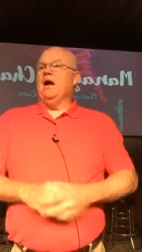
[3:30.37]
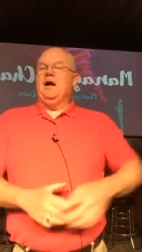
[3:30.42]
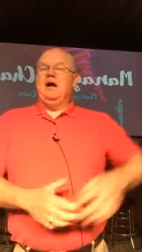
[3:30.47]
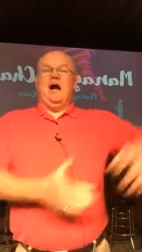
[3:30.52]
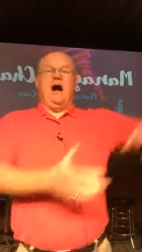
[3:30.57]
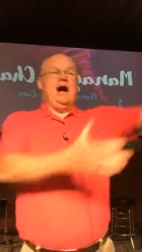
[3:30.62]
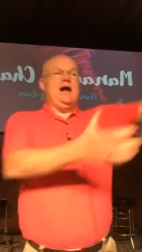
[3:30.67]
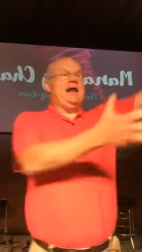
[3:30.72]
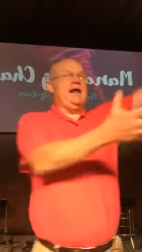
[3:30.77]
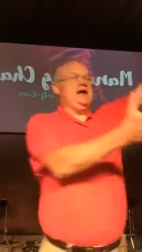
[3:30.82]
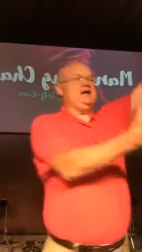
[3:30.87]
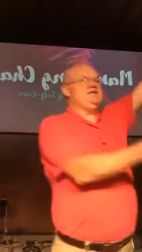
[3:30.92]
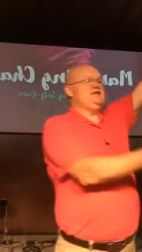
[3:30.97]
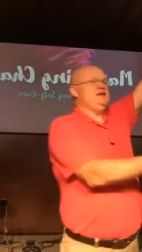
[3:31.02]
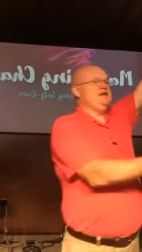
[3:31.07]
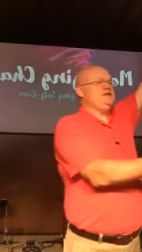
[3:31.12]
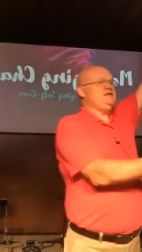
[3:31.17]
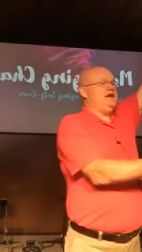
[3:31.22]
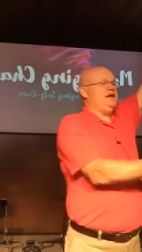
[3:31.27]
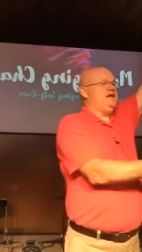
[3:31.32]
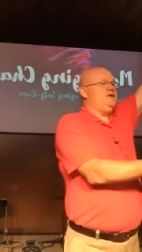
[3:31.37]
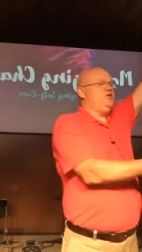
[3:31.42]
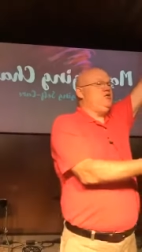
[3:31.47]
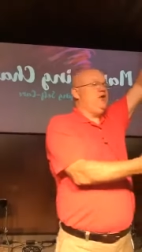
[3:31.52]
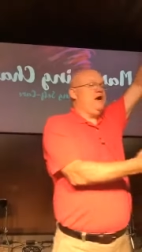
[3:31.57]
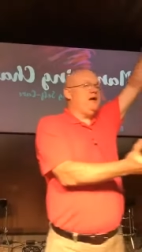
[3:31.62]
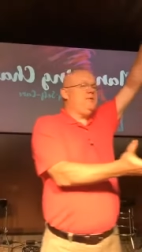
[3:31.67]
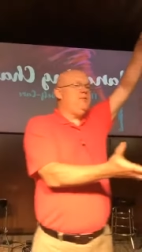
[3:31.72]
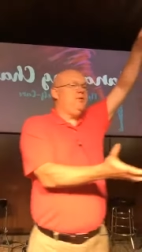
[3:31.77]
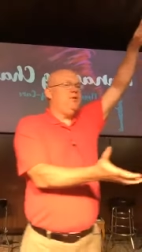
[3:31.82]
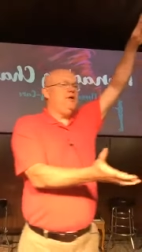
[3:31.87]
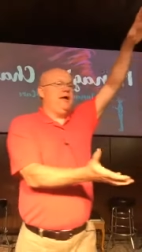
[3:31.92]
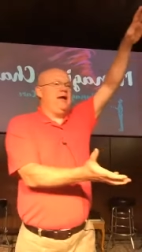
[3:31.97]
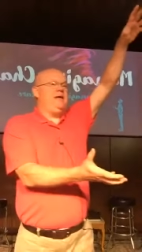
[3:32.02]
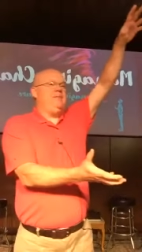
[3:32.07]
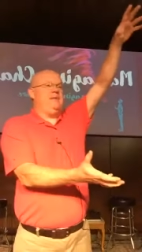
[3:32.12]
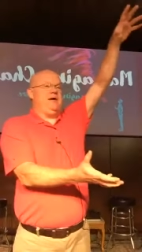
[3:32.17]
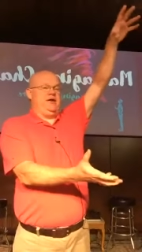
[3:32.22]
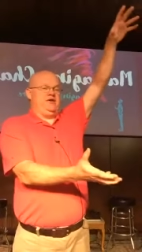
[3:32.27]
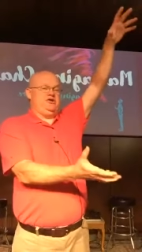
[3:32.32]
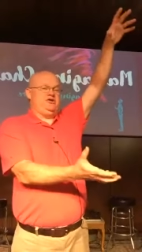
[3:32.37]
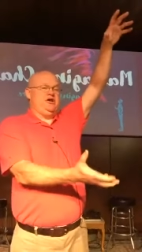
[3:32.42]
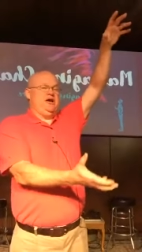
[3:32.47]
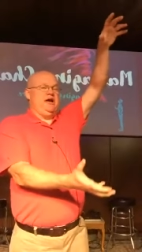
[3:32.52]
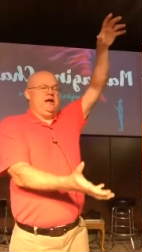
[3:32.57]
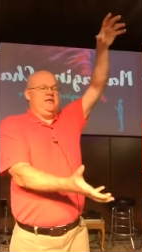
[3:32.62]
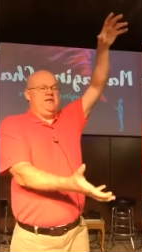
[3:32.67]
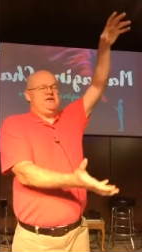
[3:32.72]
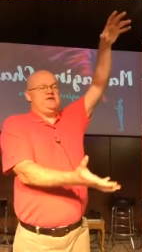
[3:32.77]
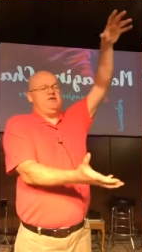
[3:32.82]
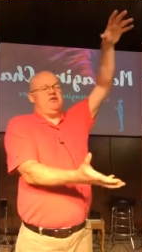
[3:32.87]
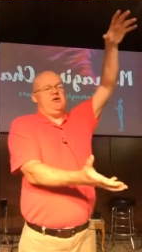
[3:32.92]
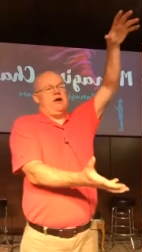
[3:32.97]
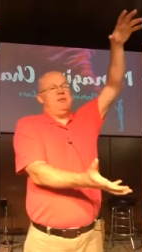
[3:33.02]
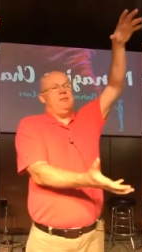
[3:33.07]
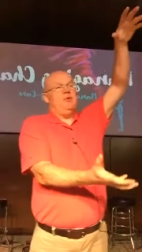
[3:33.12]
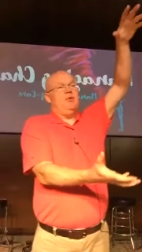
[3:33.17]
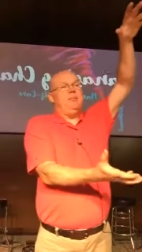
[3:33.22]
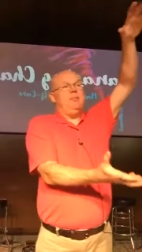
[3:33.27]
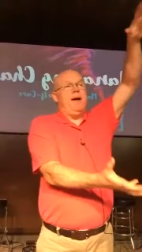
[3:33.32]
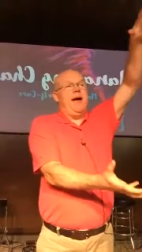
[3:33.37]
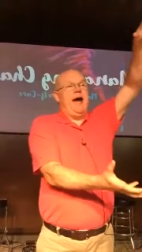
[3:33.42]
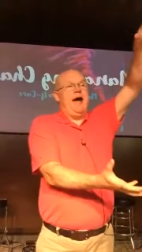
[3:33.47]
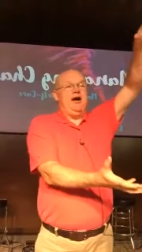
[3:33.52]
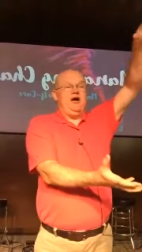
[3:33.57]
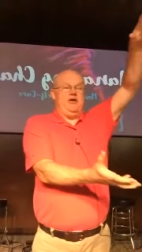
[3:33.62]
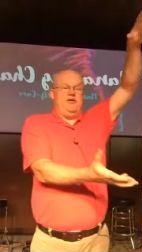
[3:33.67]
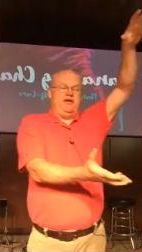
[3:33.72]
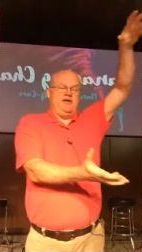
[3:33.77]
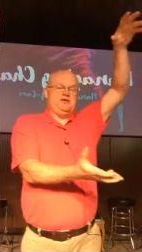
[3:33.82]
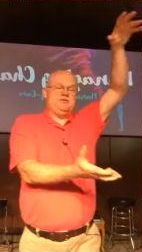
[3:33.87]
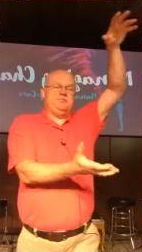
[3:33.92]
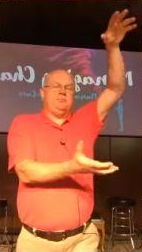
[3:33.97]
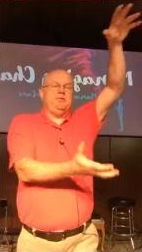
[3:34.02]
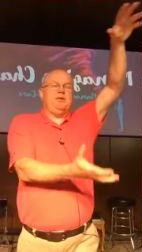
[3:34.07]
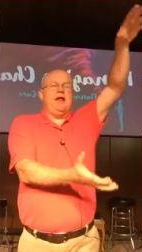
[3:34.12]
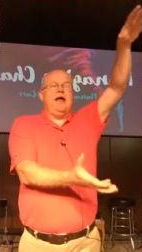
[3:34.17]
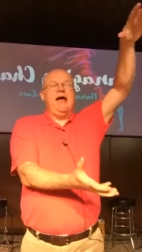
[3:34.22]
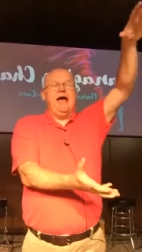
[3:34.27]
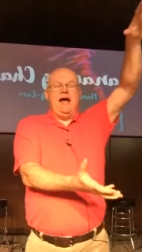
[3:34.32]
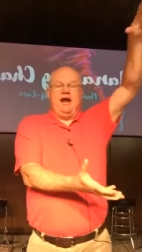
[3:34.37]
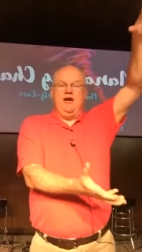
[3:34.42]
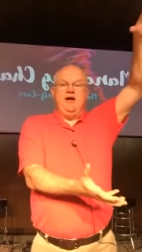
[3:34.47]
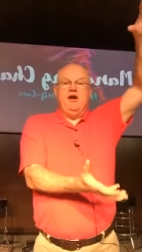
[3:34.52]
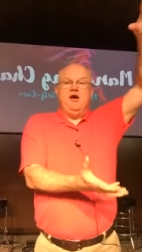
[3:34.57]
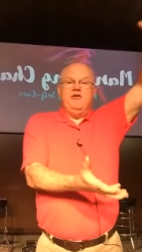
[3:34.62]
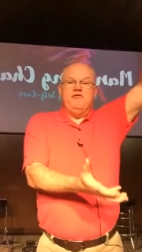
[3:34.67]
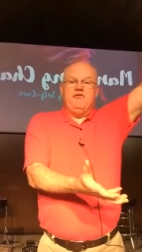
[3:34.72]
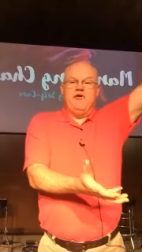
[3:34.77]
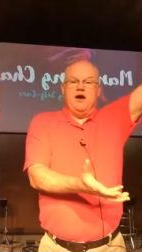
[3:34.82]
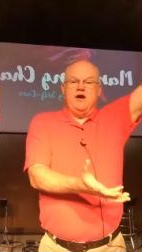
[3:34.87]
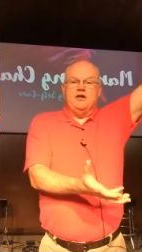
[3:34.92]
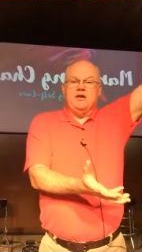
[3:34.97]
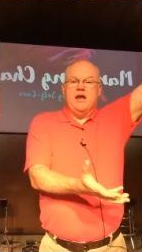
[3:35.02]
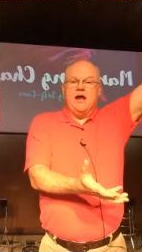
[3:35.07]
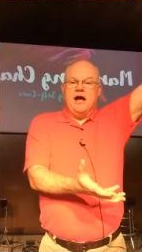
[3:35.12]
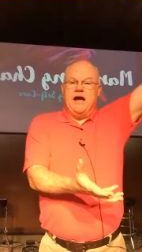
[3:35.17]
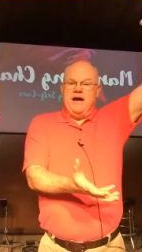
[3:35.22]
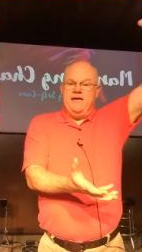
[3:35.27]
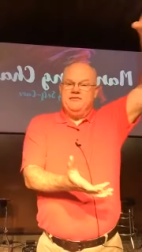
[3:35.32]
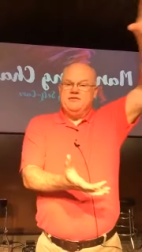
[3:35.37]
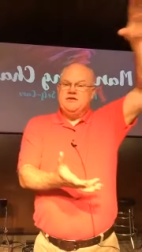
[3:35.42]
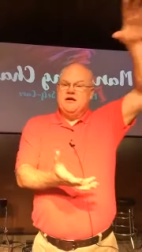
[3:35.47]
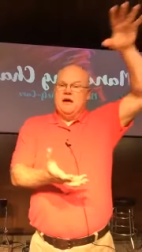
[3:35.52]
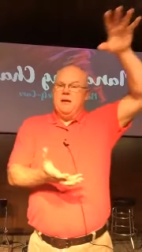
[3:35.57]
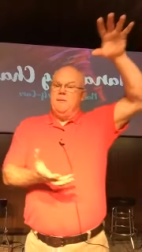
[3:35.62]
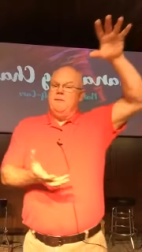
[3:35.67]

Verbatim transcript: God has this incredible image, this incredible pattern, this plan for our lives,